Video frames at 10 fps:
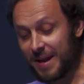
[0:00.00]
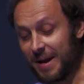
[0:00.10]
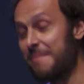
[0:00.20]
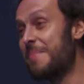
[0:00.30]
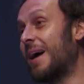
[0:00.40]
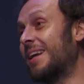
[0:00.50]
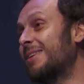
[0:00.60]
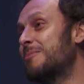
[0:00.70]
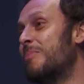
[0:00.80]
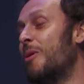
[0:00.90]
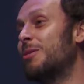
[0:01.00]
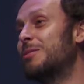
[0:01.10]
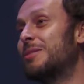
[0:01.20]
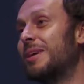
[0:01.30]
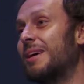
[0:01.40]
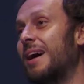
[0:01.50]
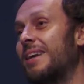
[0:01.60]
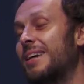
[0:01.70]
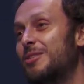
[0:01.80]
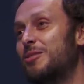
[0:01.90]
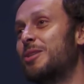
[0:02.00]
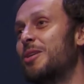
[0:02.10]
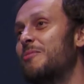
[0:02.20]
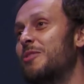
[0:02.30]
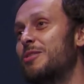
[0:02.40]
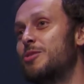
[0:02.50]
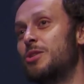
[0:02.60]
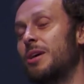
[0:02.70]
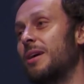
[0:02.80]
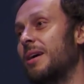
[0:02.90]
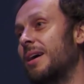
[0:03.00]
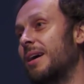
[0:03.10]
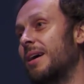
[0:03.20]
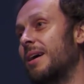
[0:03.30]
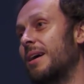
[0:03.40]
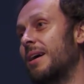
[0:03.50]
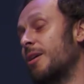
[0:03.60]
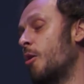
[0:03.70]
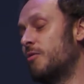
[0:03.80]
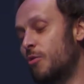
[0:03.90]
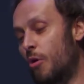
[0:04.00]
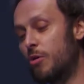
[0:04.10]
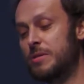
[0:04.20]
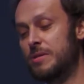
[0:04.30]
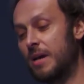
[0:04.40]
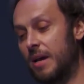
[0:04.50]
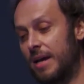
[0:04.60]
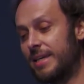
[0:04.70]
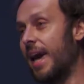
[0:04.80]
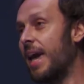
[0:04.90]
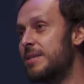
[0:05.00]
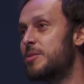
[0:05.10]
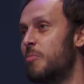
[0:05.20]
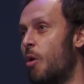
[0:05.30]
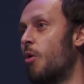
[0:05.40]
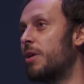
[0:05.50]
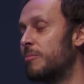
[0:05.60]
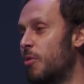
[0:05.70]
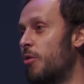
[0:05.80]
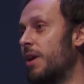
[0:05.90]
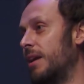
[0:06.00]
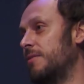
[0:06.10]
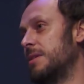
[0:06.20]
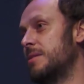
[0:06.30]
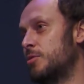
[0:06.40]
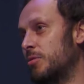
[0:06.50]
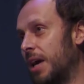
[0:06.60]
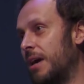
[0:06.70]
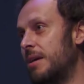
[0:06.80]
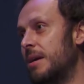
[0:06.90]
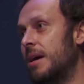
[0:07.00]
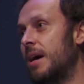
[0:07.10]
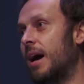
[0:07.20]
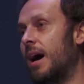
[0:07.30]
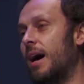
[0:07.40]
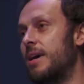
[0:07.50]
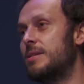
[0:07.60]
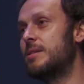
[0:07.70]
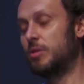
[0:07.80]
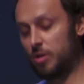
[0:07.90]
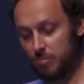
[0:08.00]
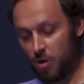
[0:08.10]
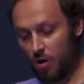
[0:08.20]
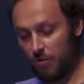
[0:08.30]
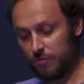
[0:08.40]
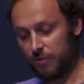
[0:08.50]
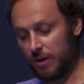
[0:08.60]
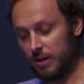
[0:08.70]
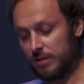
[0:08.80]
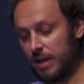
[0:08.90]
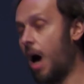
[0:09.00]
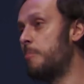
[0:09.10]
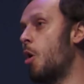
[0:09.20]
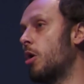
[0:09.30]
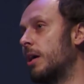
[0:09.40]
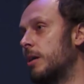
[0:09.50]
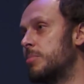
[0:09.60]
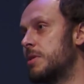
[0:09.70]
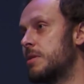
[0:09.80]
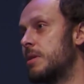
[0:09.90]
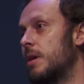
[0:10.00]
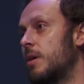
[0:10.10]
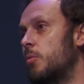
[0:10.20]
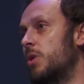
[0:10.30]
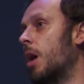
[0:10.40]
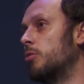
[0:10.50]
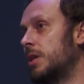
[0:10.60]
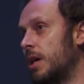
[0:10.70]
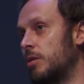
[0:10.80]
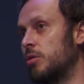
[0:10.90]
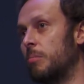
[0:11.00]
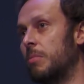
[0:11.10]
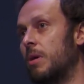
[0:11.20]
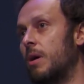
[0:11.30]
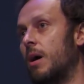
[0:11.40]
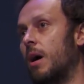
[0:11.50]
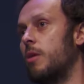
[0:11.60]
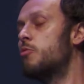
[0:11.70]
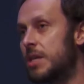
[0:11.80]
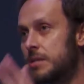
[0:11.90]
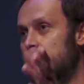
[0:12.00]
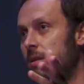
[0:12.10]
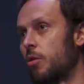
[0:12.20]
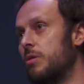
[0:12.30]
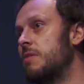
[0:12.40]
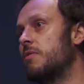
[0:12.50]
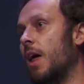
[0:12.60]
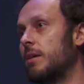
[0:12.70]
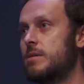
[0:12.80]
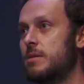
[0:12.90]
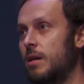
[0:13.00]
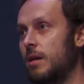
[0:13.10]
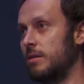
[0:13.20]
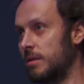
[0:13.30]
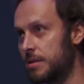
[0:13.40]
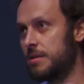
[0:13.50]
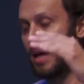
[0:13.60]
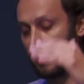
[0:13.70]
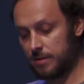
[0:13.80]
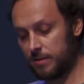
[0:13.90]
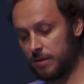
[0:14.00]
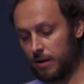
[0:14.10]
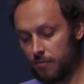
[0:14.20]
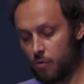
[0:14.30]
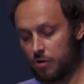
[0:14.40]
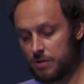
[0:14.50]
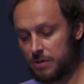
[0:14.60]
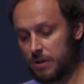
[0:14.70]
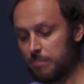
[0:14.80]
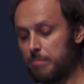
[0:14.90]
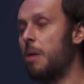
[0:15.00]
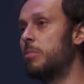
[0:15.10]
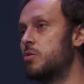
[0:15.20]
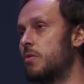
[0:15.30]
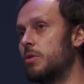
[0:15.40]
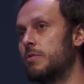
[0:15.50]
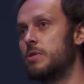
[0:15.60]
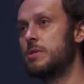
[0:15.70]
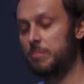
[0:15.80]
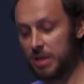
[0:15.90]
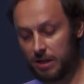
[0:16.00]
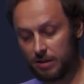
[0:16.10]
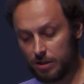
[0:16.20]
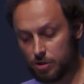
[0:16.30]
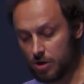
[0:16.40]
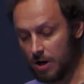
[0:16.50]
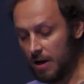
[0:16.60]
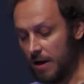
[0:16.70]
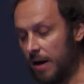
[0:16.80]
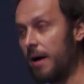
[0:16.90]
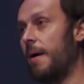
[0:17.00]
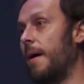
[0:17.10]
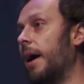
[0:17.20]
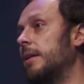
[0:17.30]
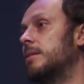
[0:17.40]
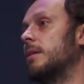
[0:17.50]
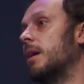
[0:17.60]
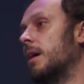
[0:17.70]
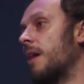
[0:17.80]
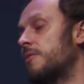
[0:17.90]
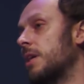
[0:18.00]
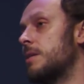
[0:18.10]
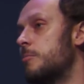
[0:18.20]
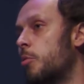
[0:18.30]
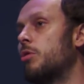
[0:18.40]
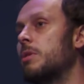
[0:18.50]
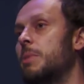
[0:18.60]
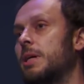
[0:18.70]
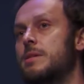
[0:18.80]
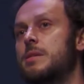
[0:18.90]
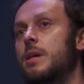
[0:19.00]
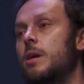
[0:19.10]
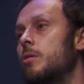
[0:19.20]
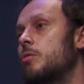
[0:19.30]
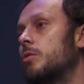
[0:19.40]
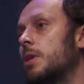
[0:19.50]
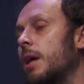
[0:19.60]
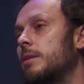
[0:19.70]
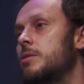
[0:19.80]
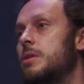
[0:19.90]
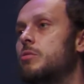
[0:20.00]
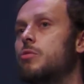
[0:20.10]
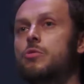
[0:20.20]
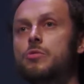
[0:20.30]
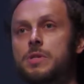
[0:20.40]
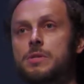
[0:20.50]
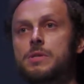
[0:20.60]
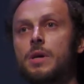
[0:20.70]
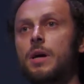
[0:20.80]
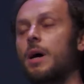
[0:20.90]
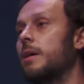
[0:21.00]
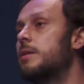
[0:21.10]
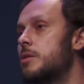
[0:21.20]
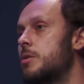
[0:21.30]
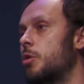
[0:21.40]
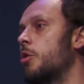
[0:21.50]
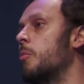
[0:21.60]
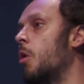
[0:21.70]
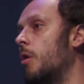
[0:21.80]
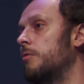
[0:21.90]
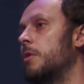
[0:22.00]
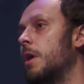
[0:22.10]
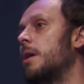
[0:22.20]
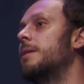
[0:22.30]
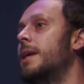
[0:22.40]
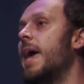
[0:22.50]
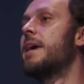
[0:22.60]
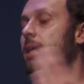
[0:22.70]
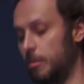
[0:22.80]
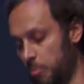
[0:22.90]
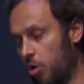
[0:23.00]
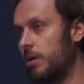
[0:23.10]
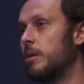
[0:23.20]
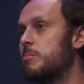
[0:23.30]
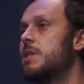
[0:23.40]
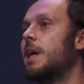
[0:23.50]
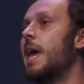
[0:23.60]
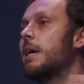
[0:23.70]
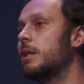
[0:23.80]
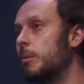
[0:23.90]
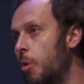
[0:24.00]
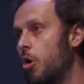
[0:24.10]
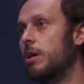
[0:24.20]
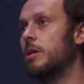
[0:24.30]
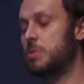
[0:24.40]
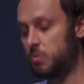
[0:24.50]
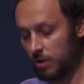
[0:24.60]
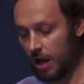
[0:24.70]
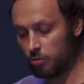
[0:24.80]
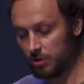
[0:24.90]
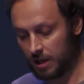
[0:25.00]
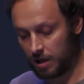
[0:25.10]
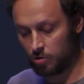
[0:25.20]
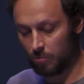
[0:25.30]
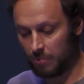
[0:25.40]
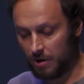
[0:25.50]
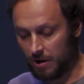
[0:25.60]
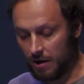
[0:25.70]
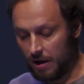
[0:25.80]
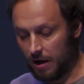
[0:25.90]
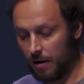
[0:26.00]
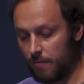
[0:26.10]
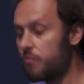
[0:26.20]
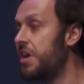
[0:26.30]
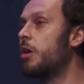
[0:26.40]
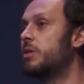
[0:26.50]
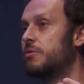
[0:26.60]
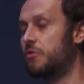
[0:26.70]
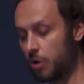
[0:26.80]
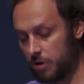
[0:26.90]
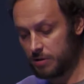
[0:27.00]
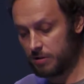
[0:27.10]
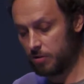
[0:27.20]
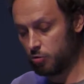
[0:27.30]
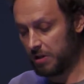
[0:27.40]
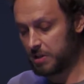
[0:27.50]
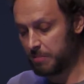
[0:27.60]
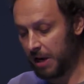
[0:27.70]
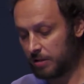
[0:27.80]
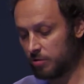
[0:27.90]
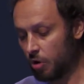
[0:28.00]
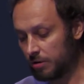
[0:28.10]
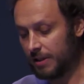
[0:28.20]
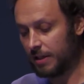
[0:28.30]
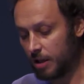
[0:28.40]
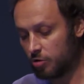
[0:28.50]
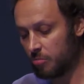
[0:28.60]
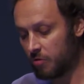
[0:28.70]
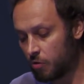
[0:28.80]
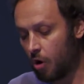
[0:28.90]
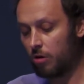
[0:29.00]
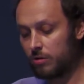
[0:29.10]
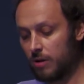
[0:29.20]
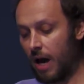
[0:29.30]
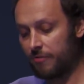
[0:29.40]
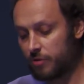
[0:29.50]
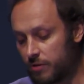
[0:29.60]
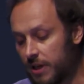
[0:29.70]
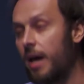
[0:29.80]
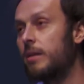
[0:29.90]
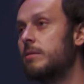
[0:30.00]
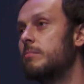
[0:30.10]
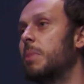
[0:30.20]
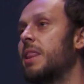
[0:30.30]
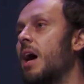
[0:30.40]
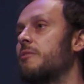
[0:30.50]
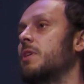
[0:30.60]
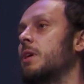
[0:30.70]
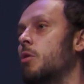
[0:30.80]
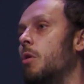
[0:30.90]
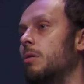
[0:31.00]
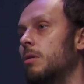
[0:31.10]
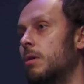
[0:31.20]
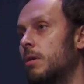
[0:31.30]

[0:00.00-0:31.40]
Um, another point, uh, another term which, uh, uh, uh, of course, gains more and more relevance today uh, is the term of uh, the apocalypse without kingdom. Uh, recently on eFlux, uh, this text uh, was uh, published for the first time in English. Uh, and uh, I think it's important because here Günther Anders introduces uh, uh, this term of the naked apocalypse, the naked apocalypse without kingdom. Uh, we are the first to expect not the kingdom of God after the end, but nothing at all.